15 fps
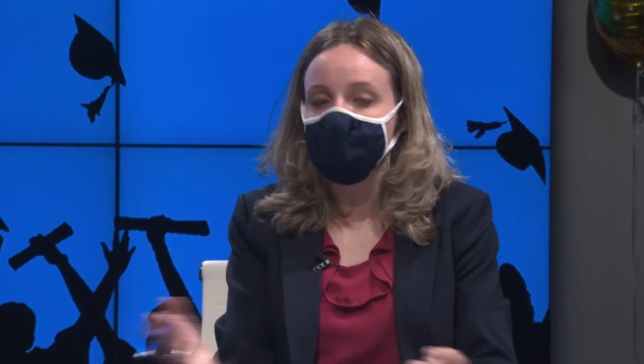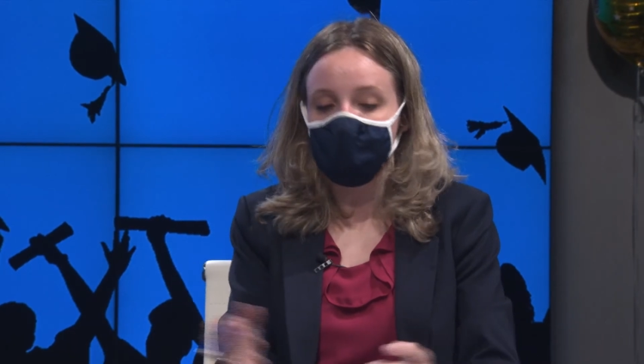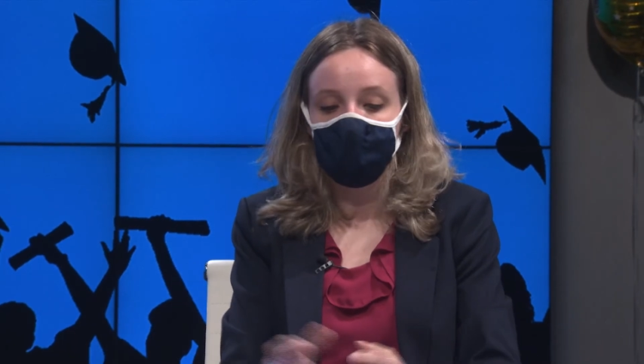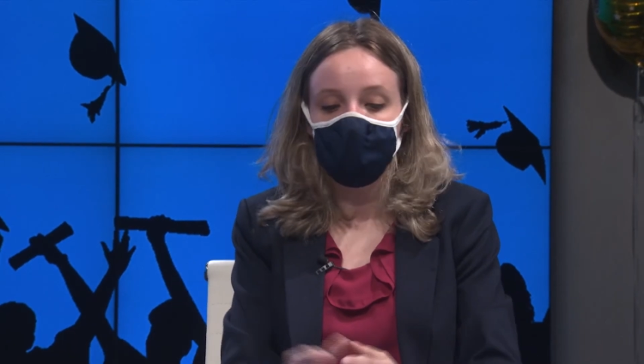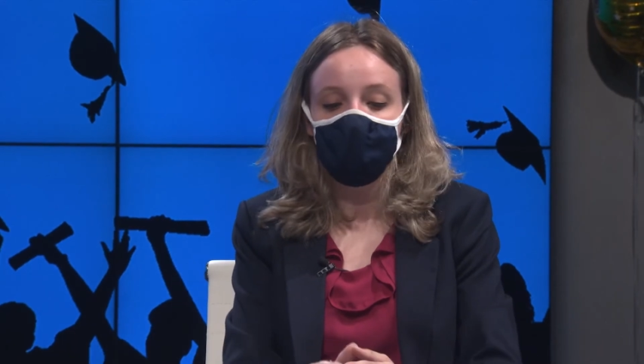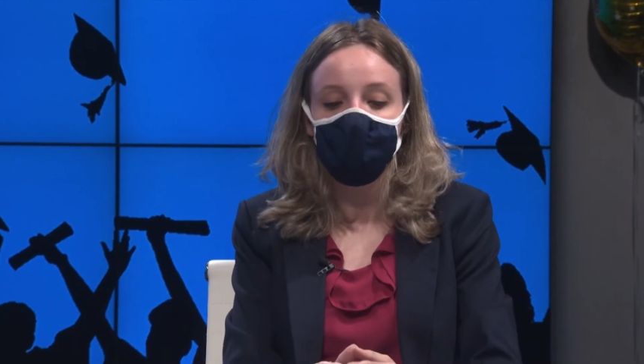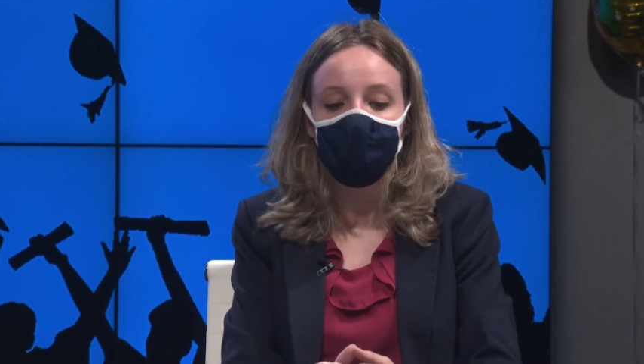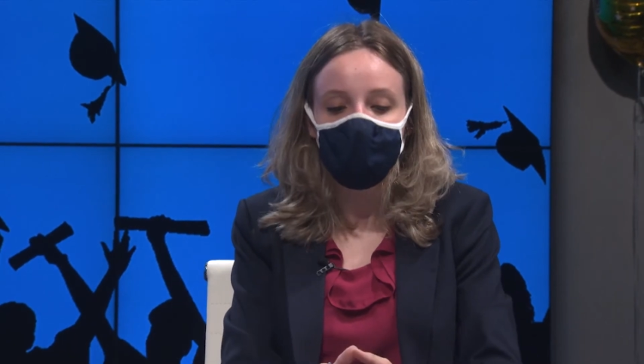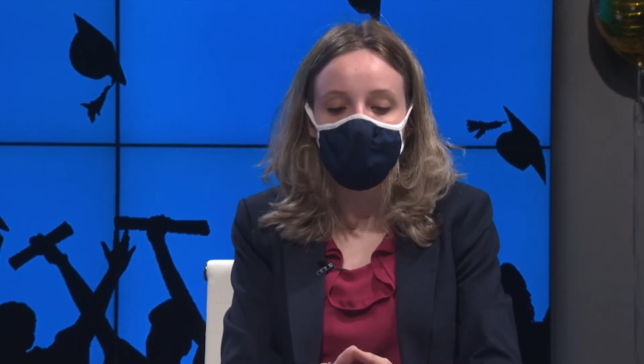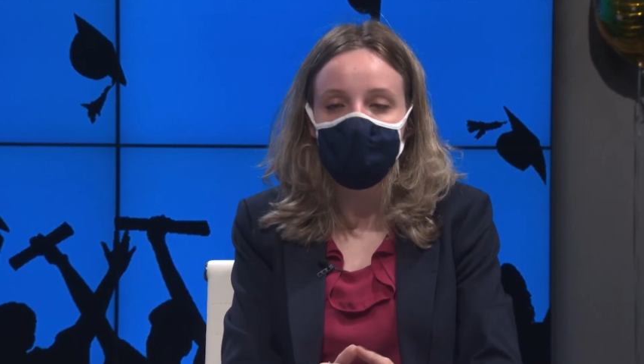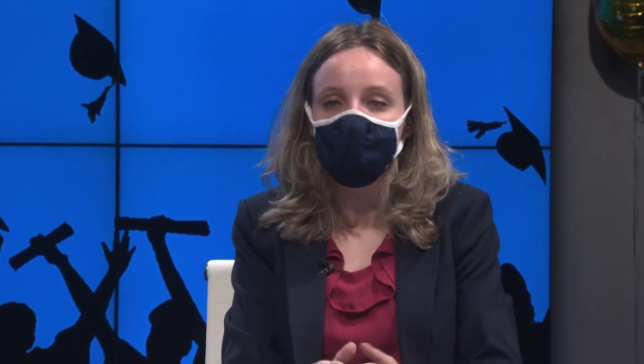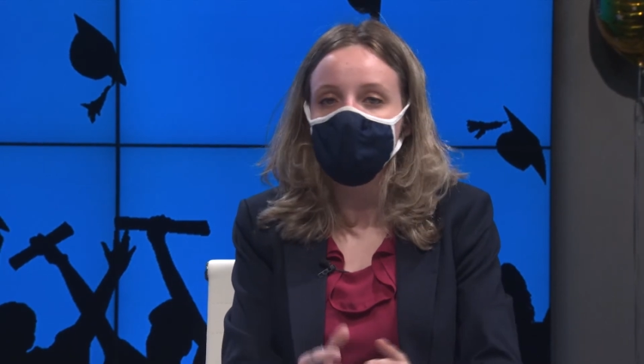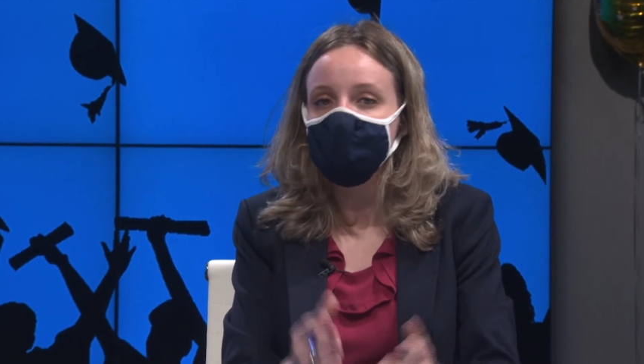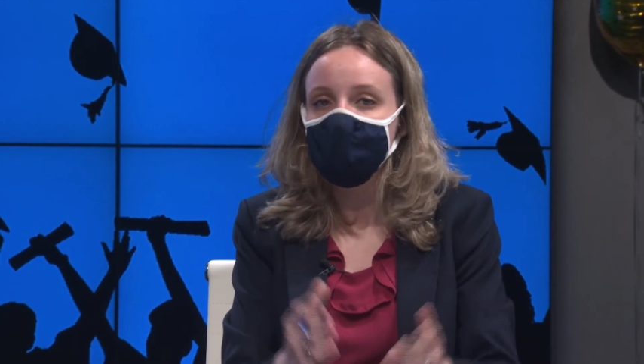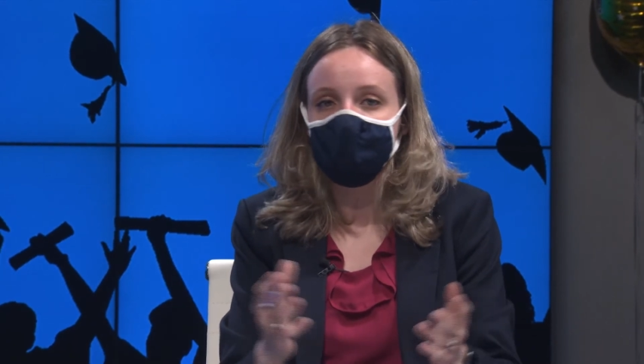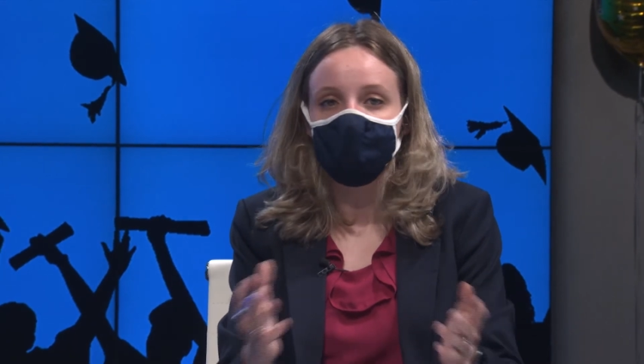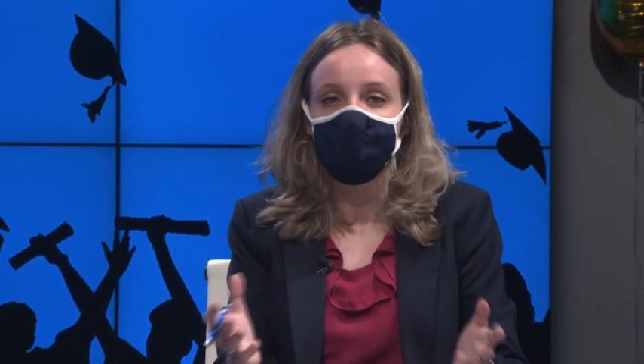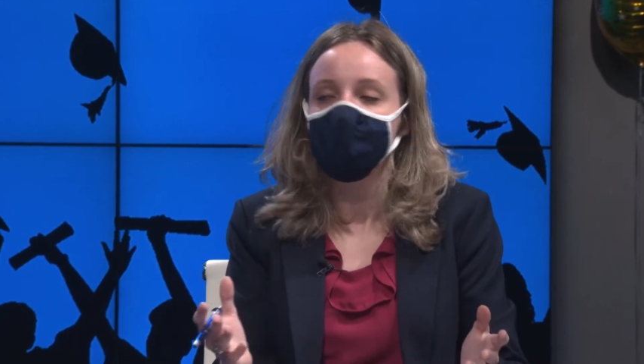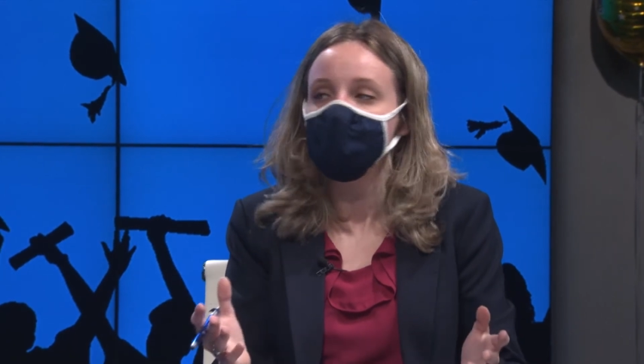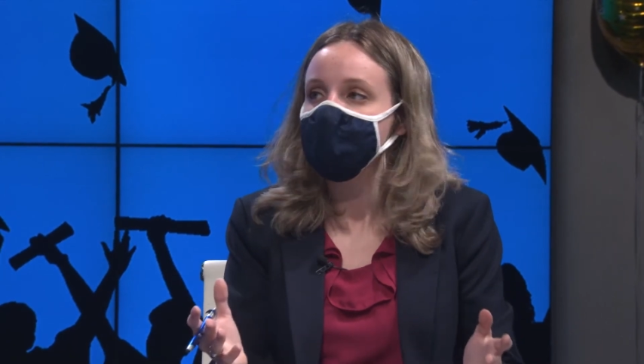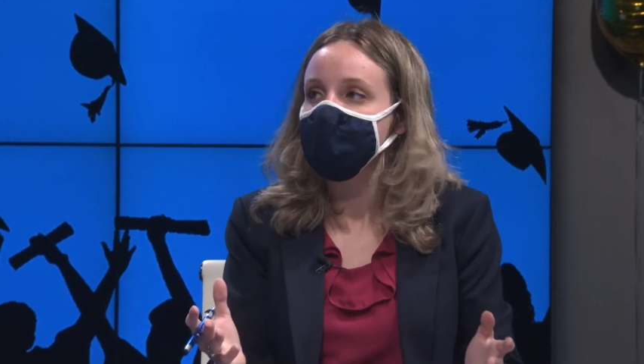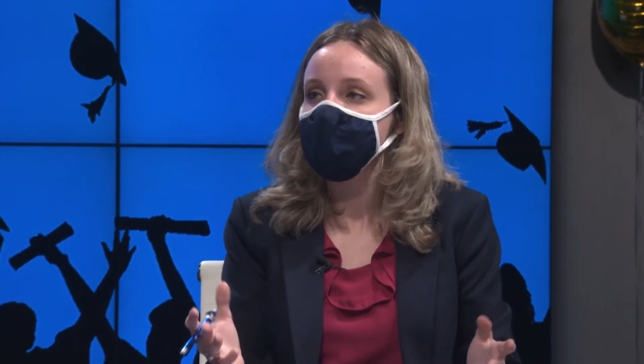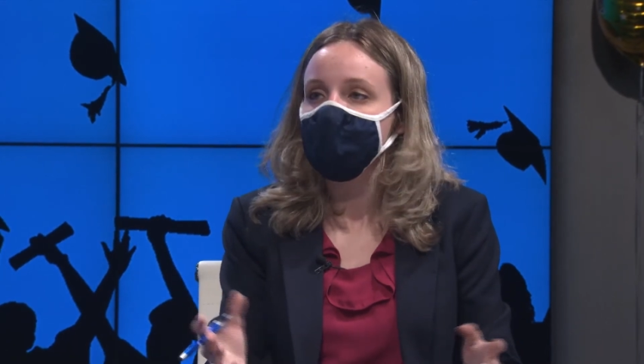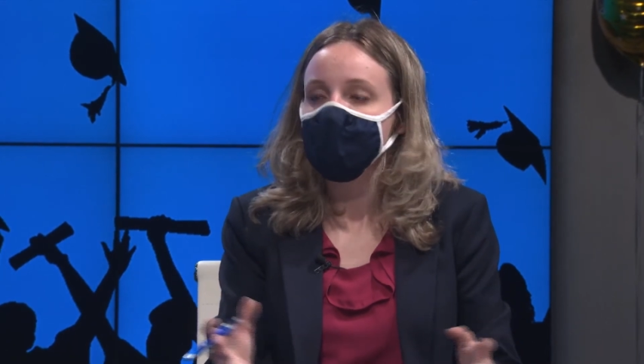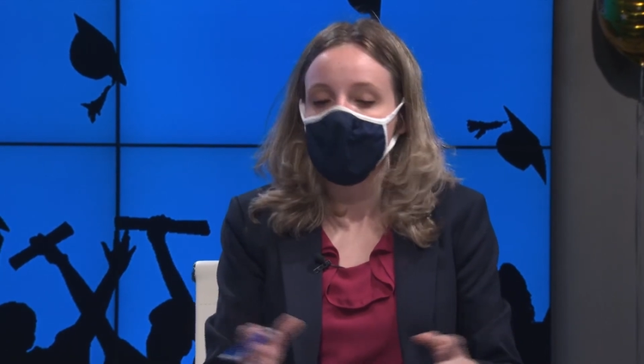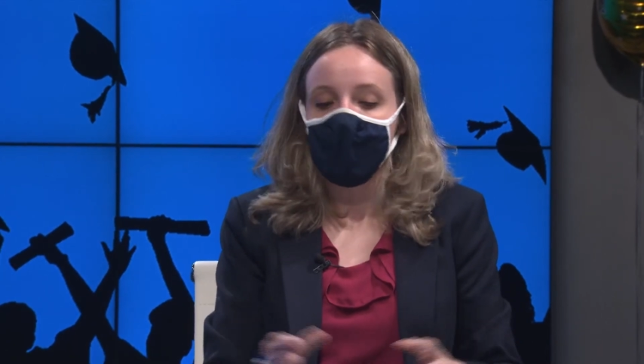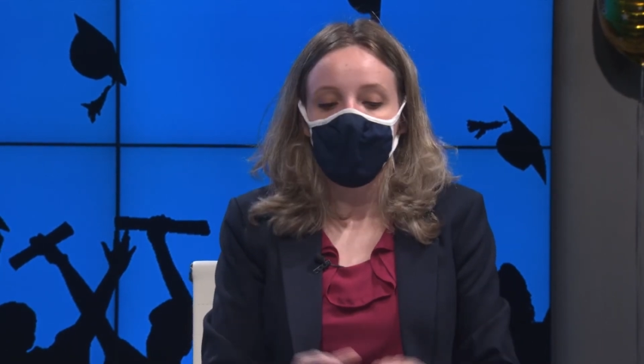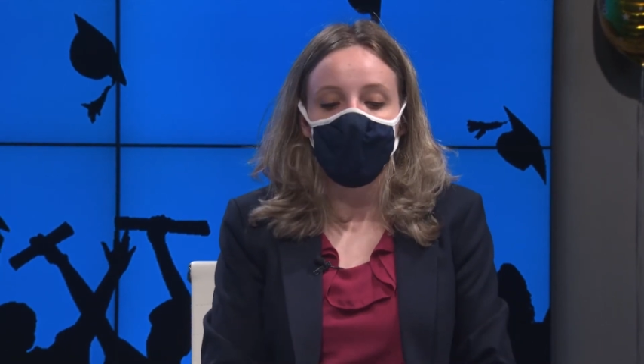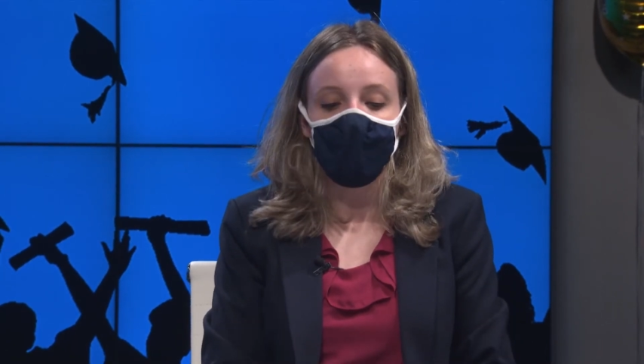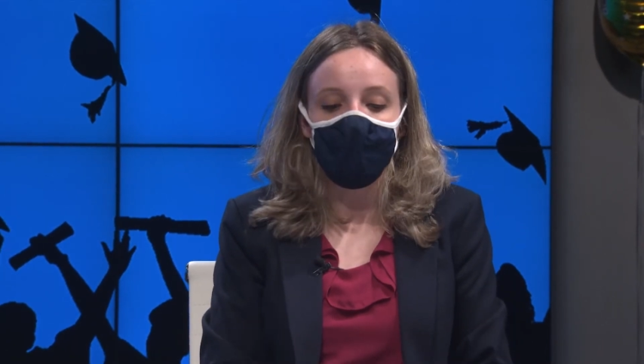they're going up against the Dodgers,
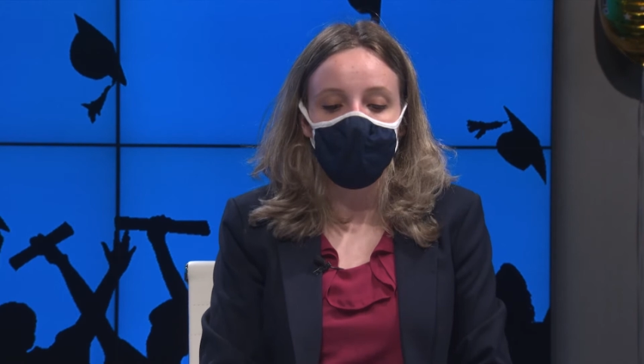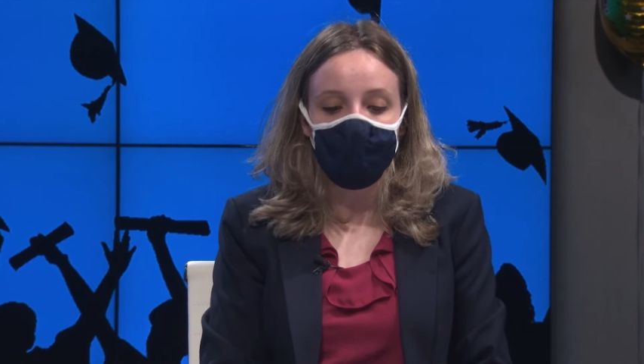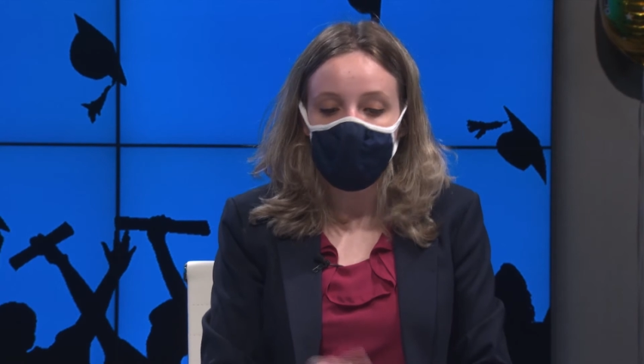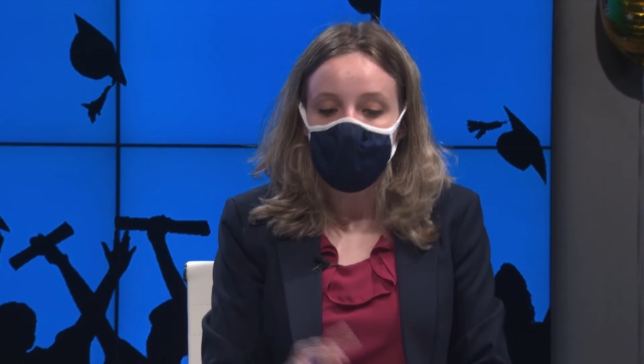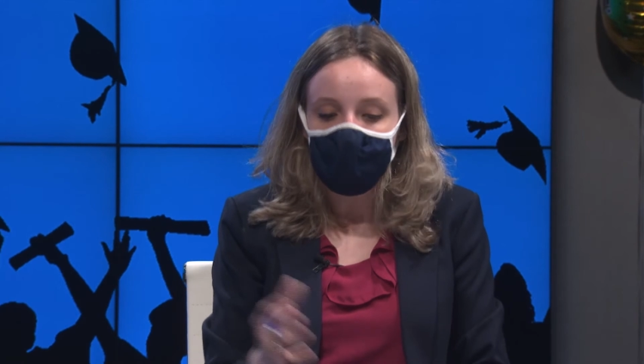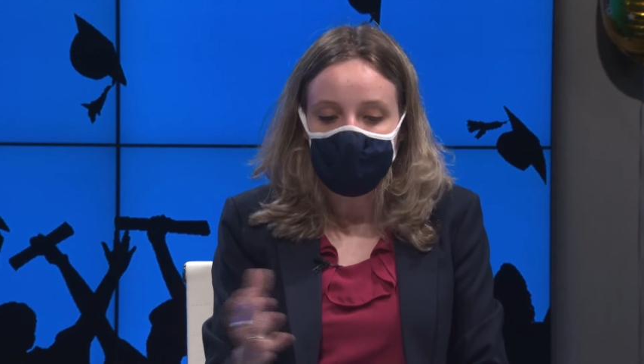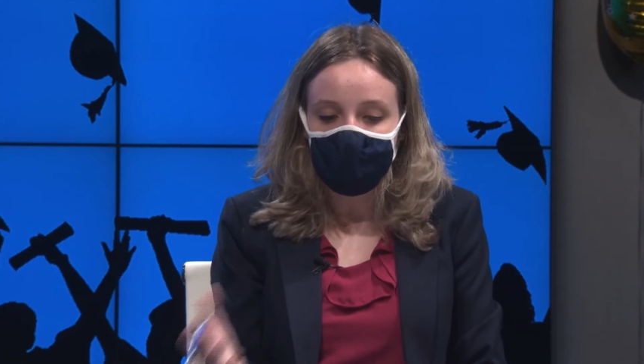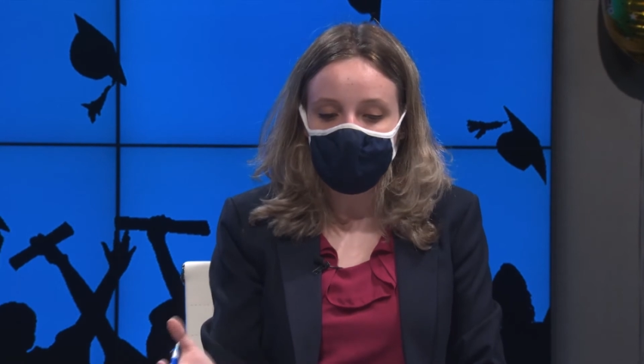one of the best